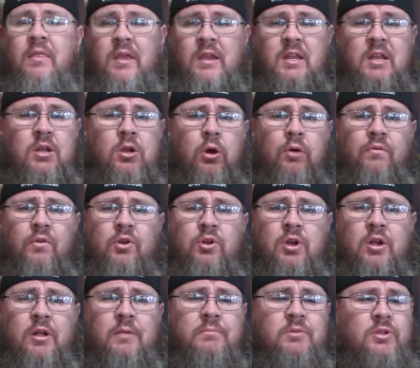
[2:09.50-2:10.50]
didn't
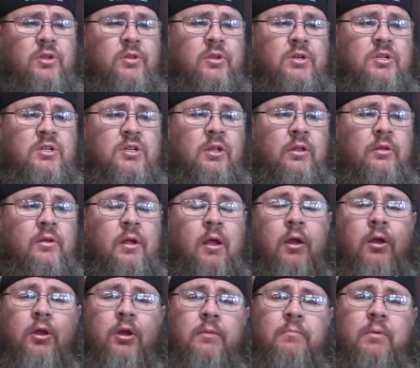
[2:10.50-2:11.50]
overcook them, so there's still a
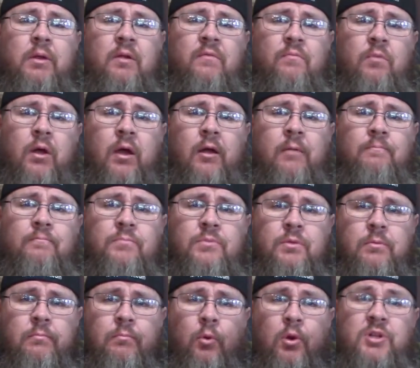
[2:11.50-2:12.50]
good bit of uh,
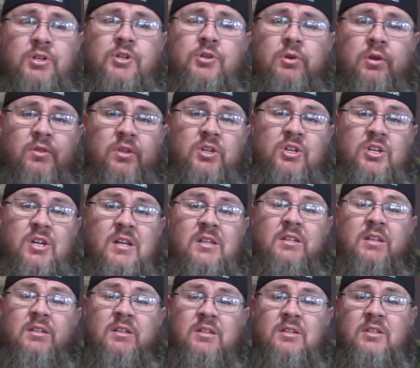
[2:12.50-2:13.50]
moisture in the cheese
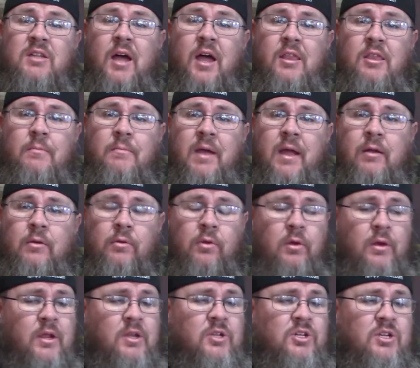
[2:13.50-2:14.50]
that's inside the
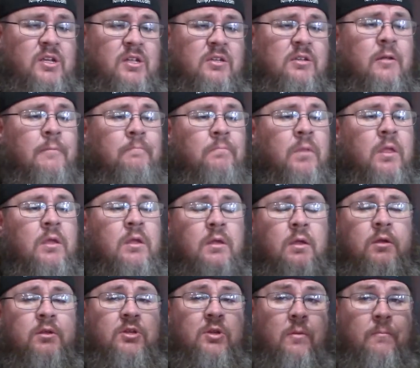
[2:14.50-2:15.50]
macaroni and cheese.
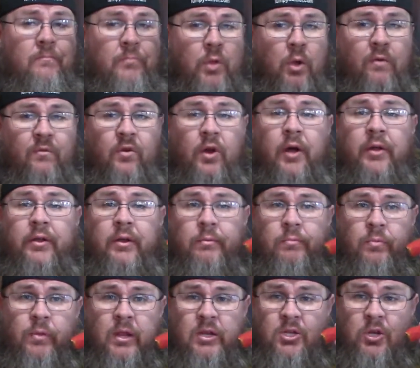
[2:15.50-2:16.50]
So overall,
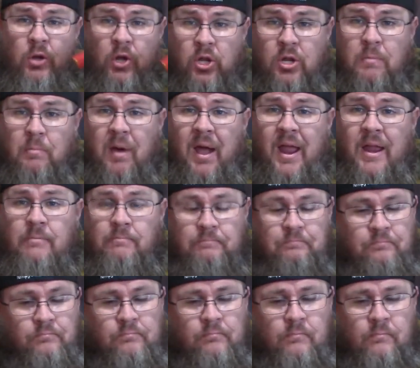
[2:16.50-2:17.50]
it's a good bite.
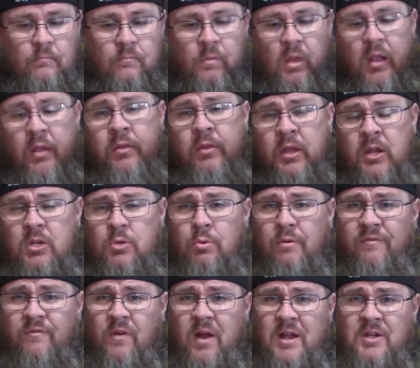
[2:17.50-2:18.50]
These were
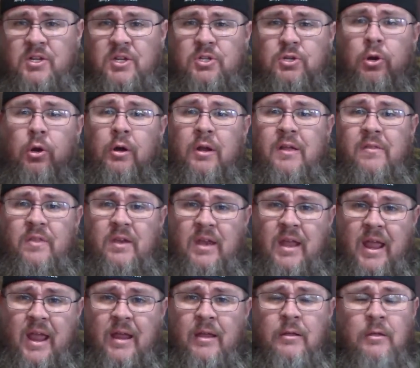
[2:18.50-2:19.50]
fresh. It's early in the
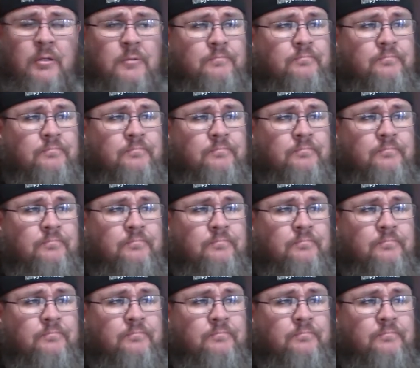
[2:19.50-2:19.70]
day,